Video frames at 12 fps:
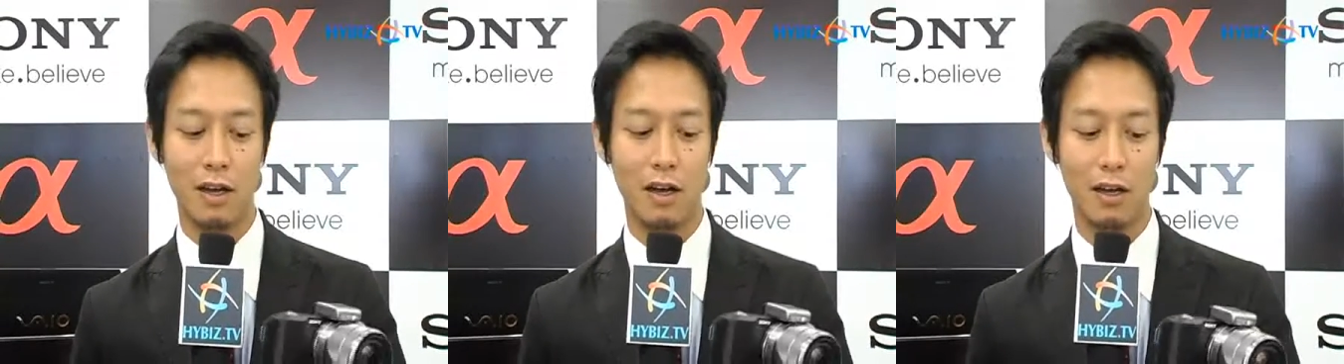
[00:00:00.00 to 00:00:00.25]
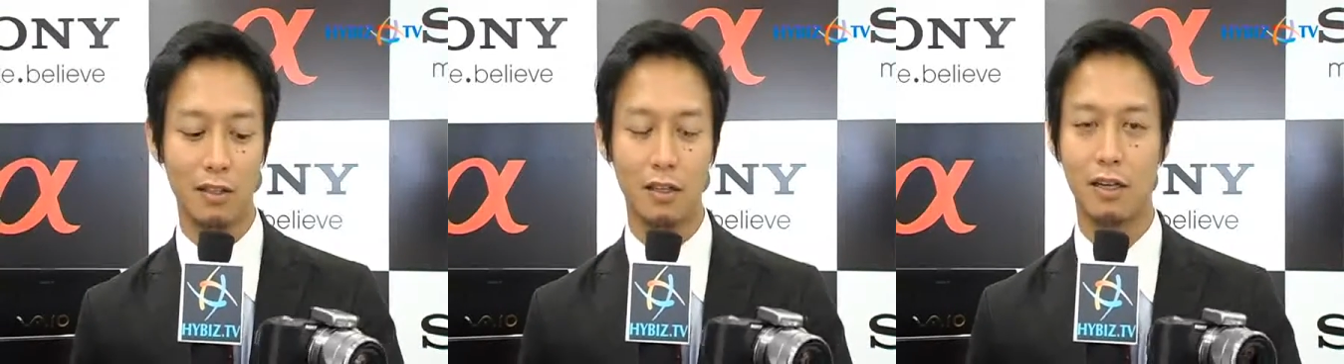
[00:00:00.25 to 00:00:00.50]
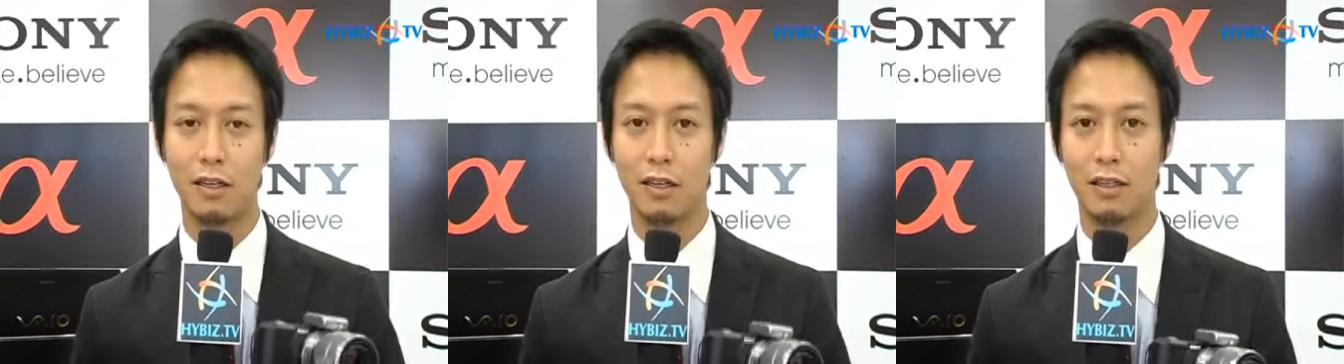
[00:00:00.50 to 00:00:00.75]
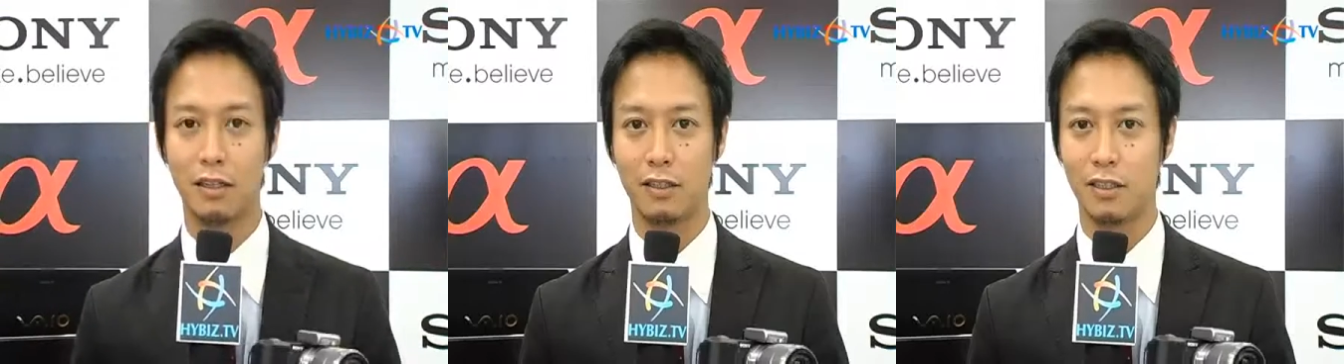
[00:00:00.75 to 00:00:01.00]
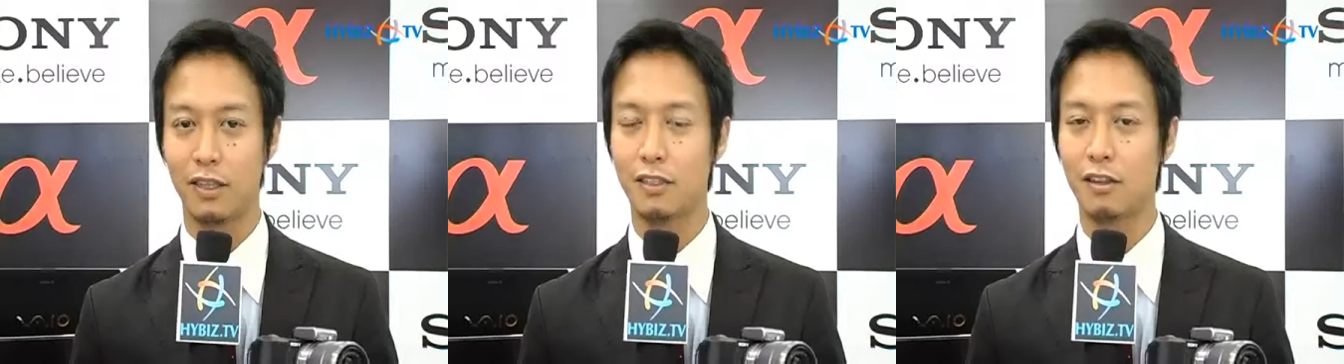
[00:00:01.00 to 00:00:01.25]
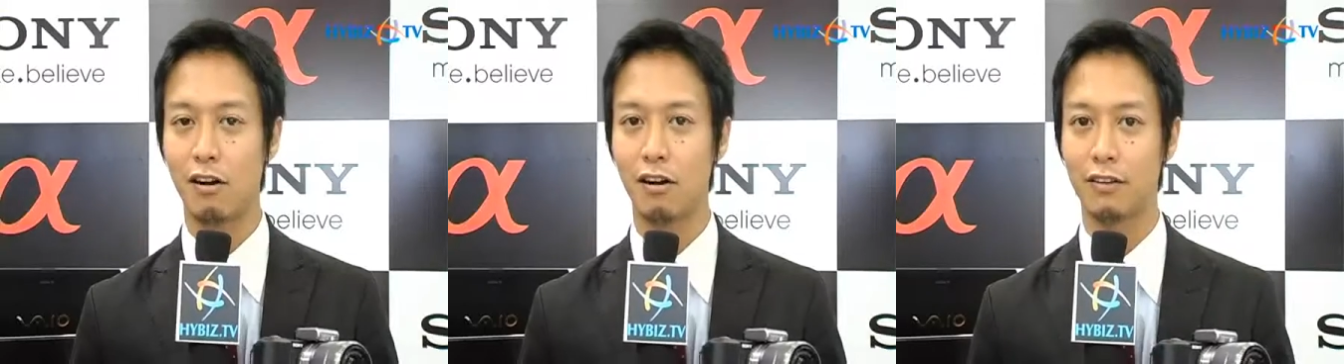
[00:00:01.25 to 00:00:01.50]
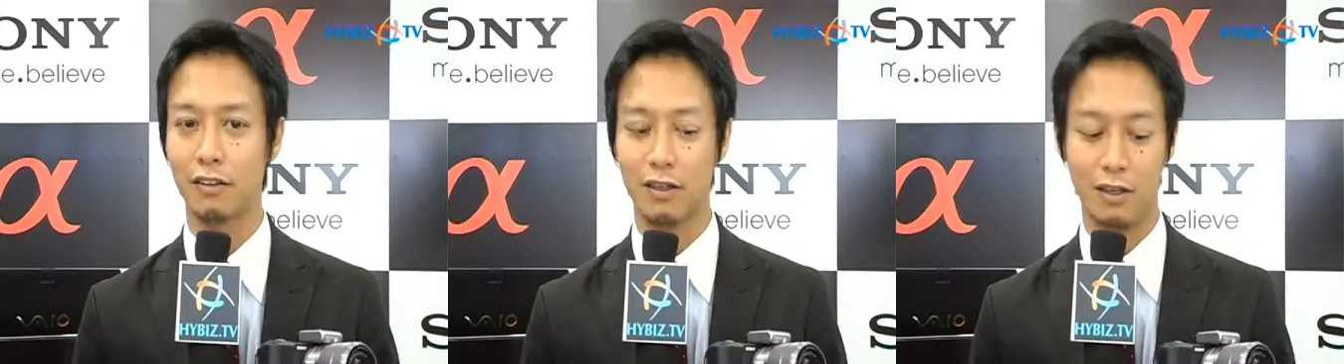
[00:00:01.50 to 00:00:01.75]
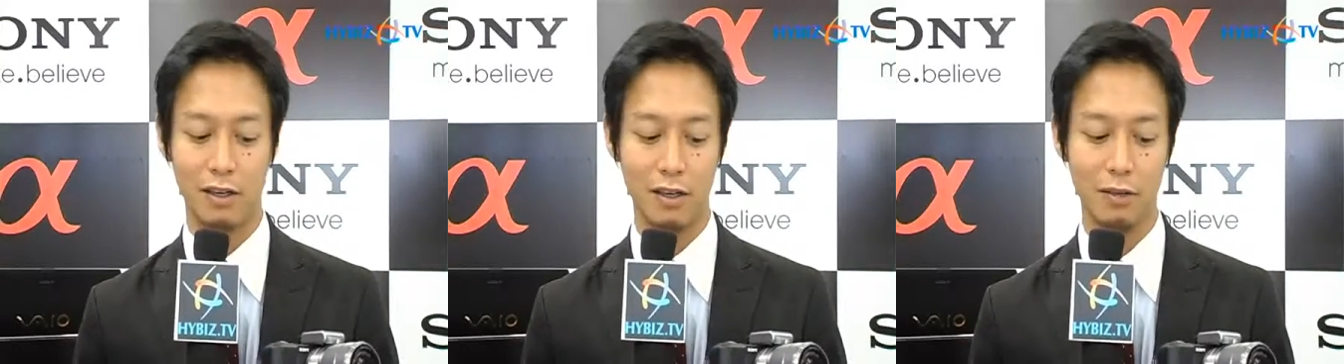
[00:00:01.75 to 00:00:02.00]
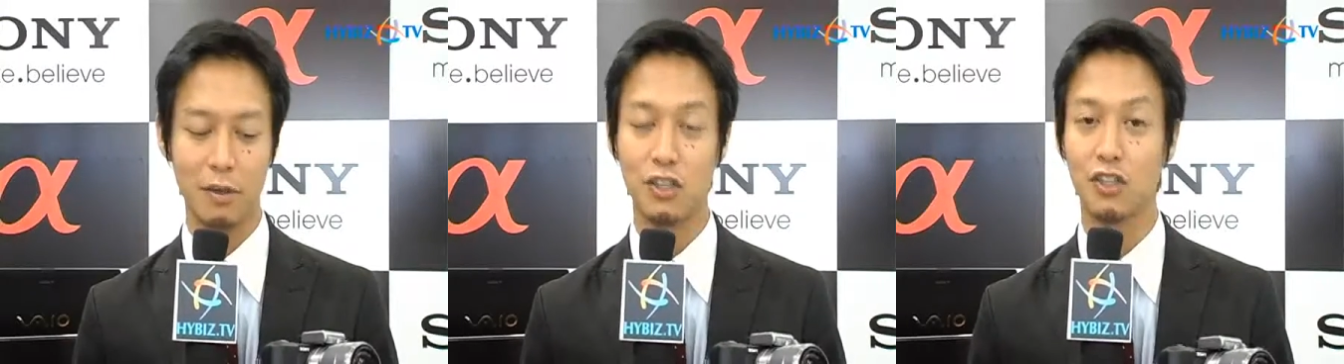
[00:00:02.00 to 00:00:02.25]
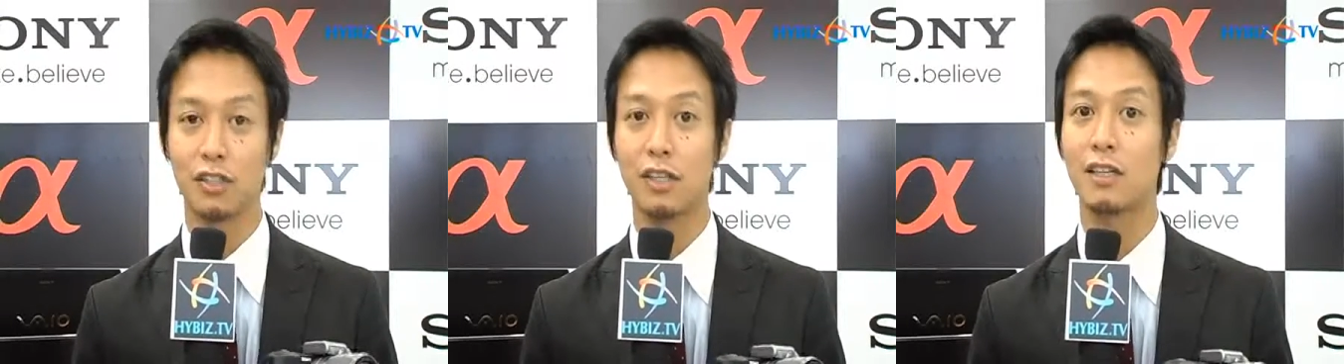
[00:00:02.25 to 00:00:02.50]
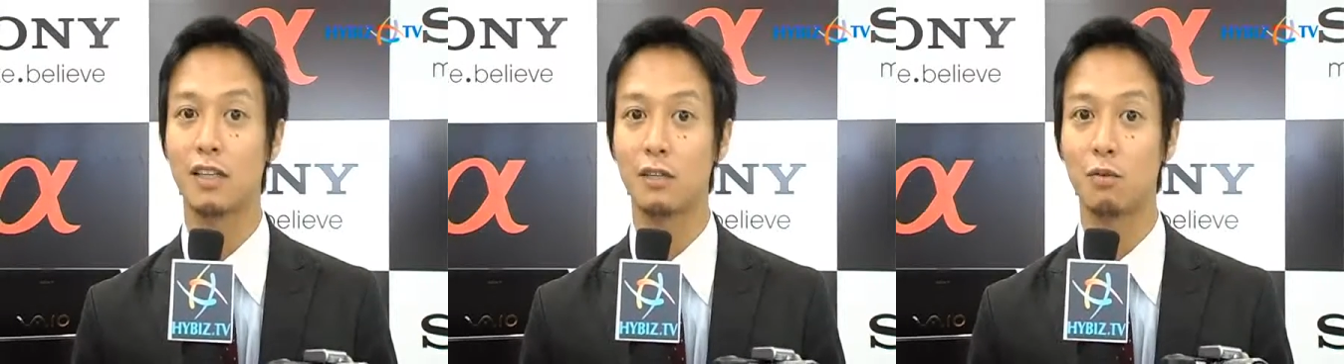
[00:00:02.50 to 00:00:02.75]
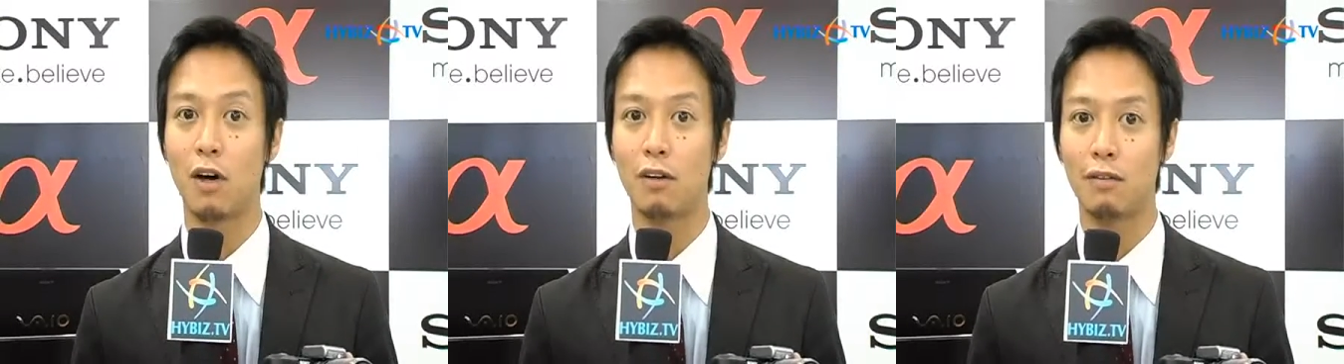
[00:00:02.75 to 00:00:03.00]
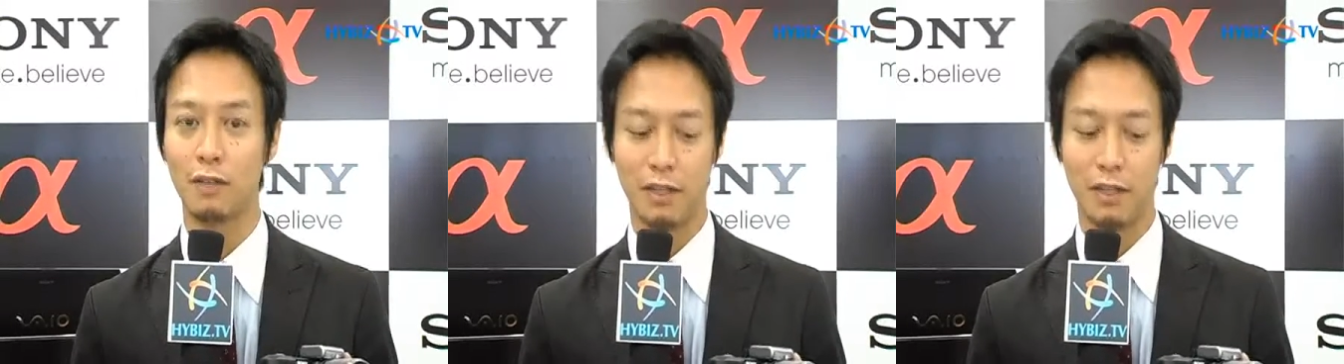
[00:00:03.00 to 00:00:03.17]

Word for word: the standard DSLR the imager size as well.